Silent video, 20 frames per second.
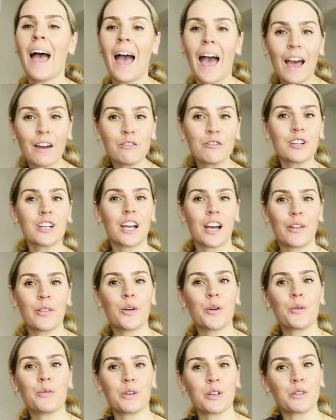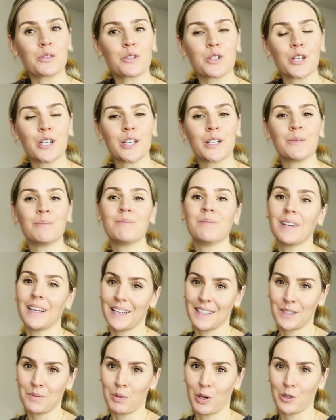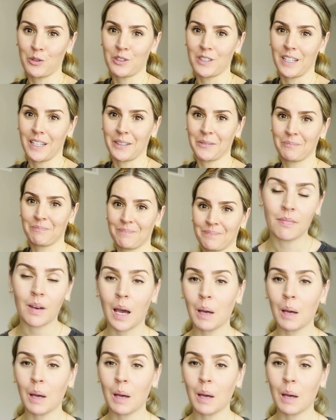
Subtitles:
every other realtor is posting.